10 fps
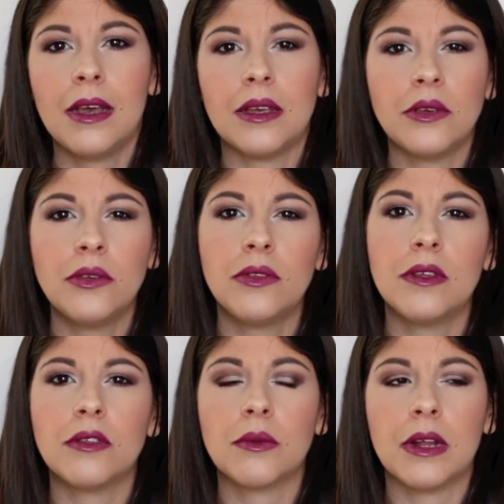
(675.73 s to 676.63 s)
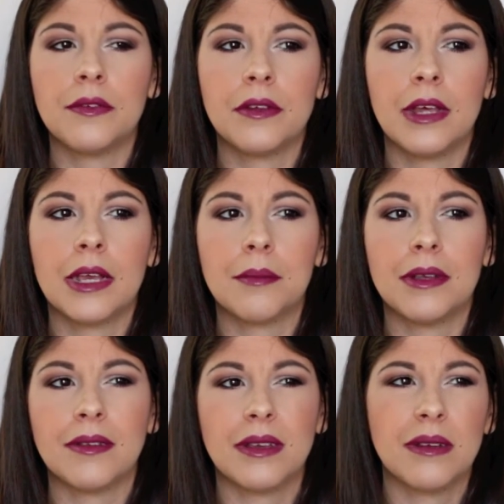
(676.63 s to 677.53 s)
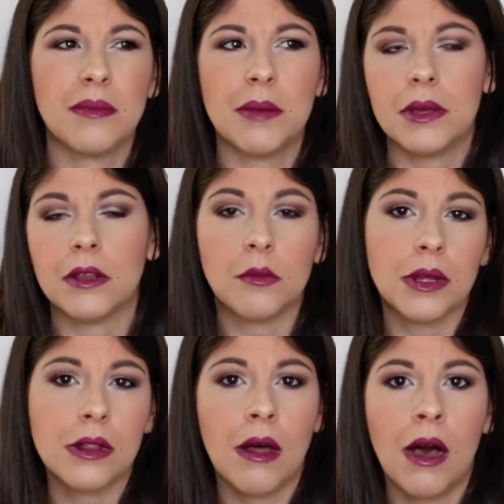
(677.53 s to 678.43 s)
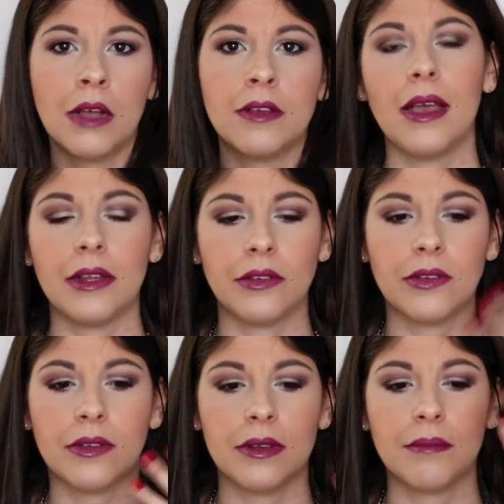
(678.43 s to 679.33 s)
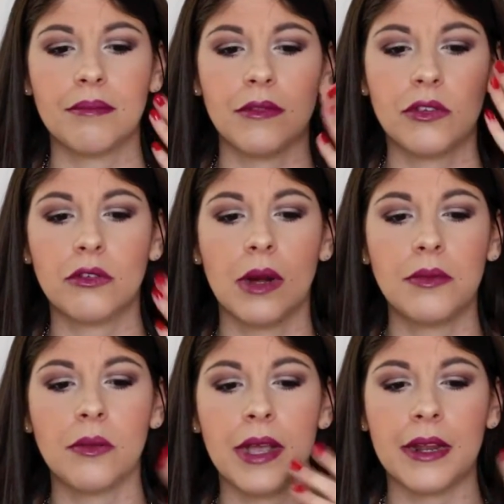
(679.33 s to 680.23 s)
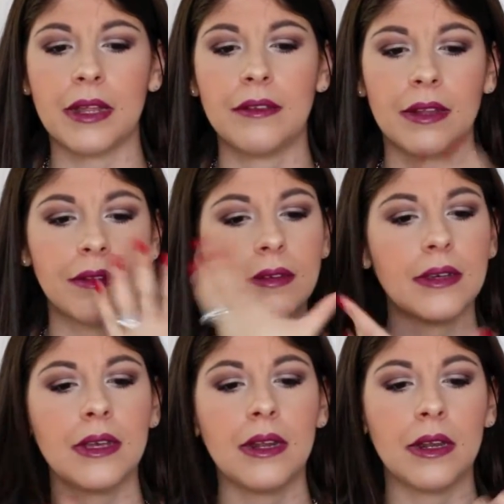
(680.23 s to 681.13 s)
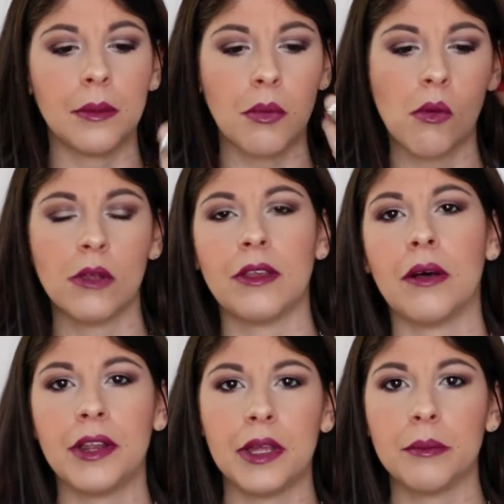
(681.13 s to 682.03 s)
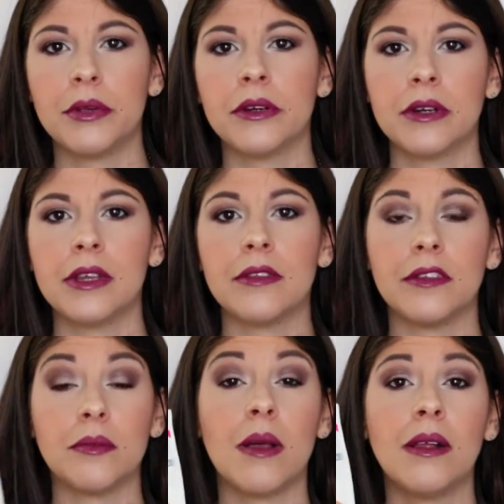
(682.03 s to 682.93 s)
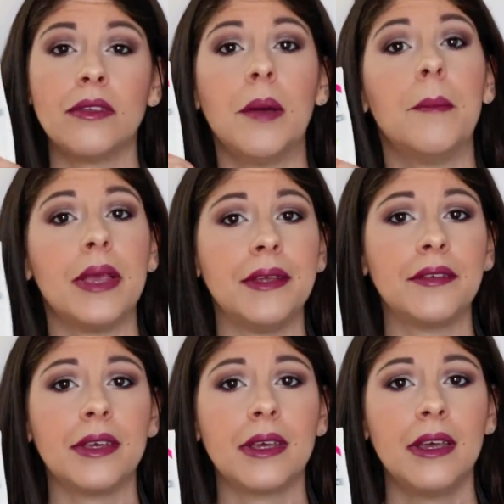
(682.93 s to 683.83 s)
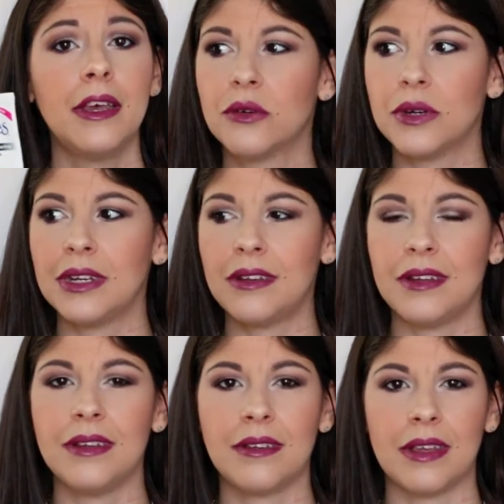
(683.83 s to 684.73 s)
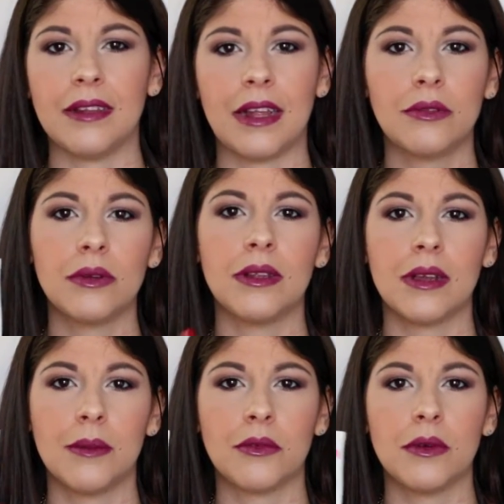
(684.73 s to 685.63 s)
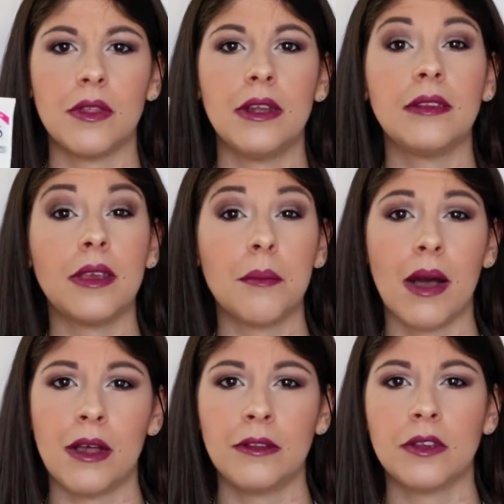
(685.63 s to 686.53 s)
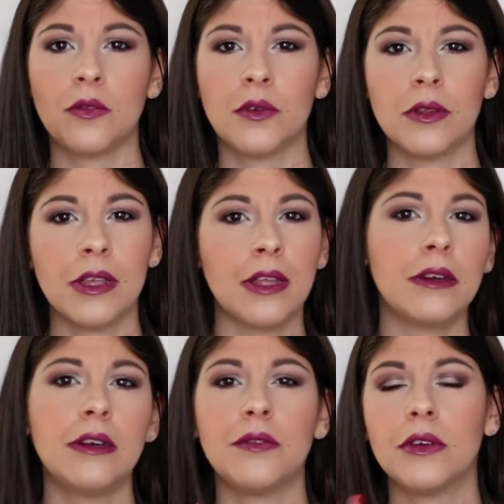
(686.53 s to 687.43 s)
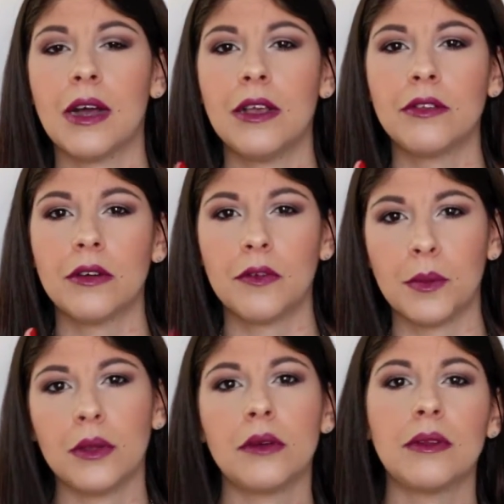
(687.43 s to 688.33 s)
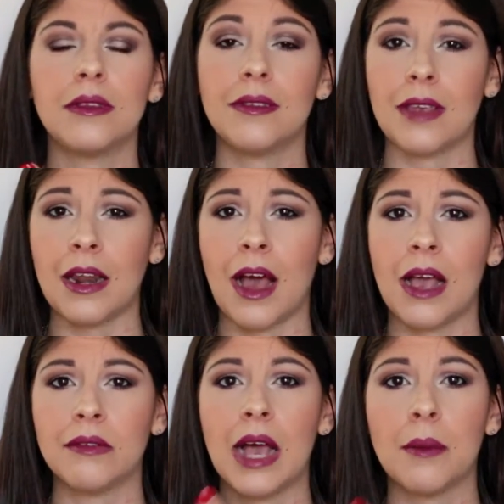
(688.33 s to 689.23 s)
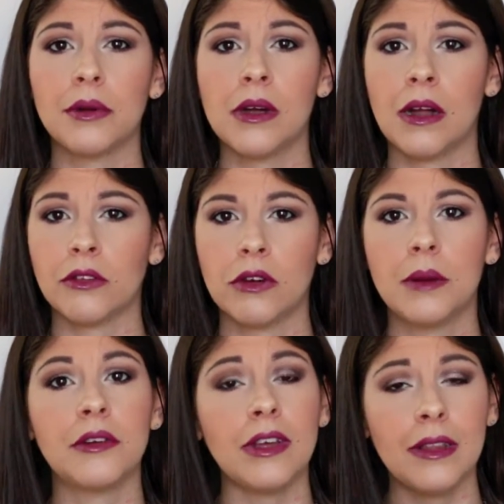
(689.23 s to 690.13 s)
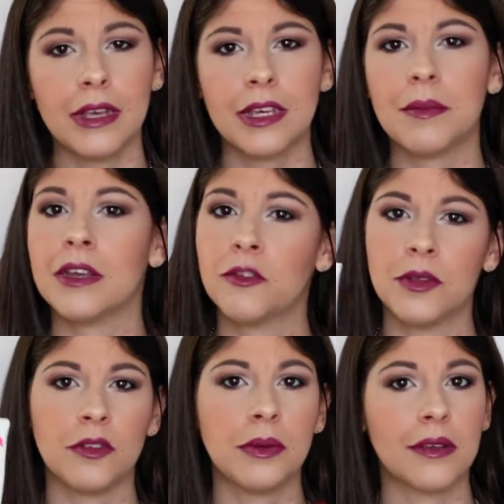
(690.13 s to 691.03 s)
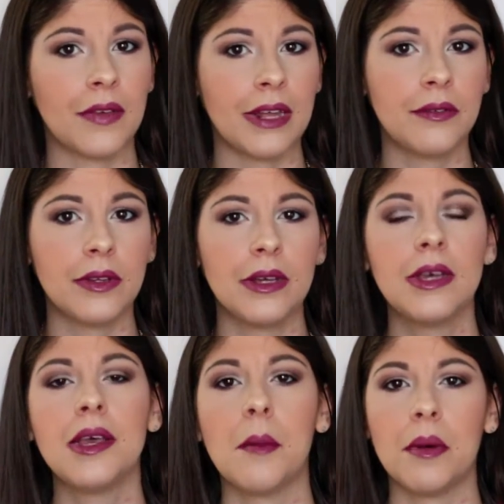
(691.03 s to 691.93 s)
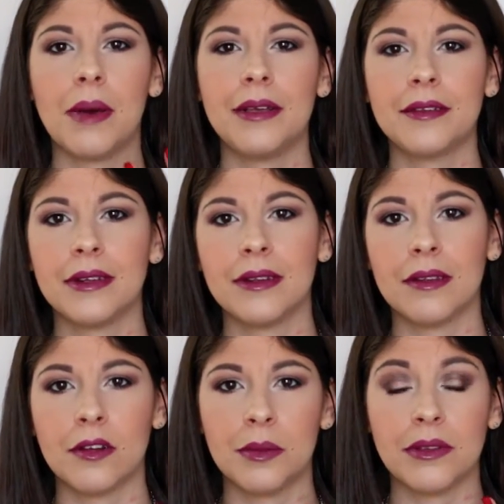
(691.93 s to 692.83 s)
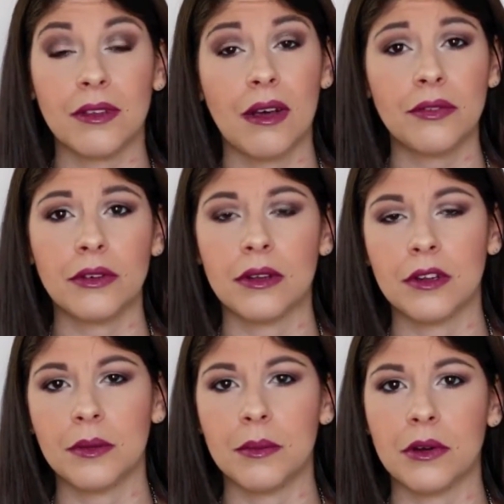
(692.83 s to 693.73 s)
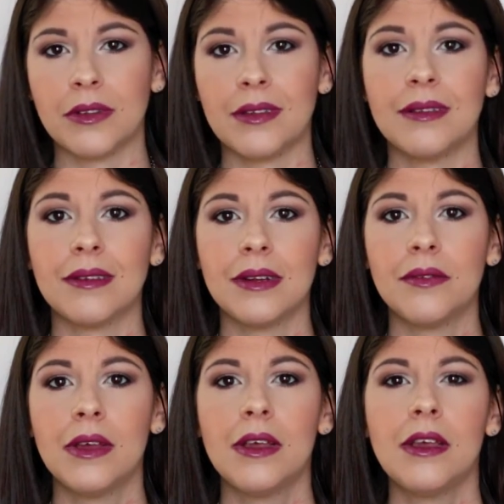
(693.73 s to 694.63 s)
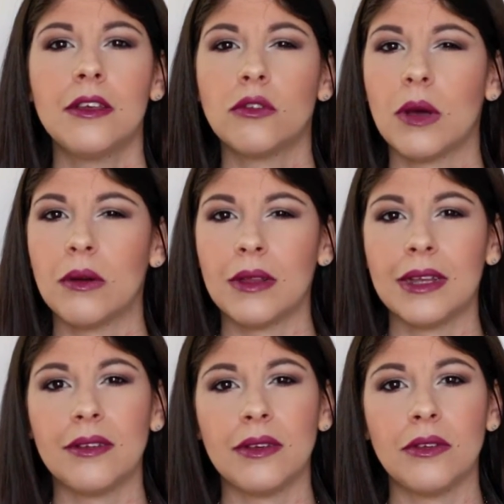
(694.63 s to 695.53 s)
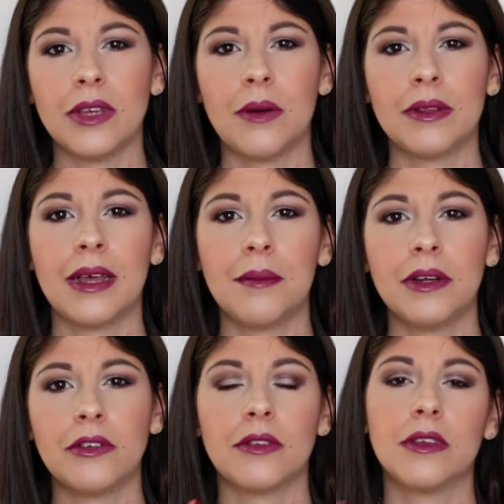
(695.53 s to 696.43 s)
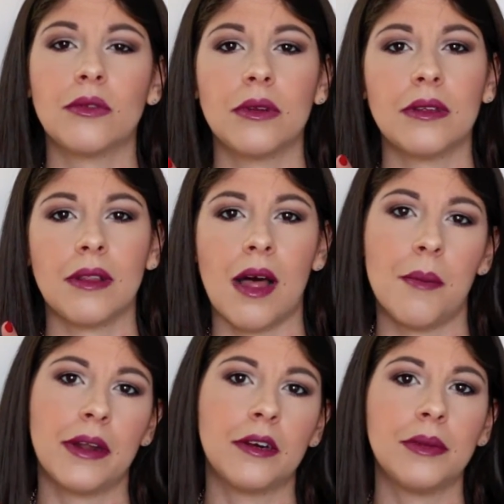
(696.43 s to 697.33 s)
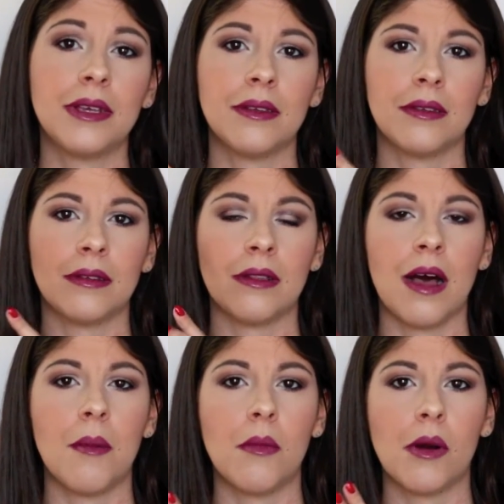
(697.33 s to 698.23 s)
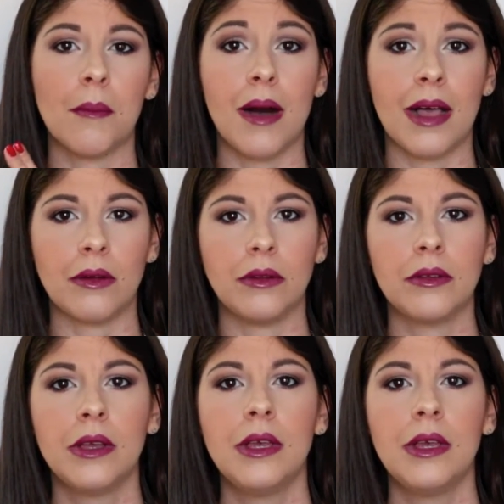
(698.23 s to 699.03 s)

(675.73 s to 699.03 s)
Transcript: I use this when I feel like my skin may be a little bit clogged. It just scrubs away any dead skin and it pulls out any impurities. It smells amazing. Green tea scent, that's what it comes with. And it's a mild exfoliator. If you guys are familiar with the St. Ives Apricot Scrub, which I like it, my husband's a big fan of it, but my skin is a little bit softer and a little bit more sensitive, so I don't like to use that one that much. This one is a lot better because it's a lot more mild.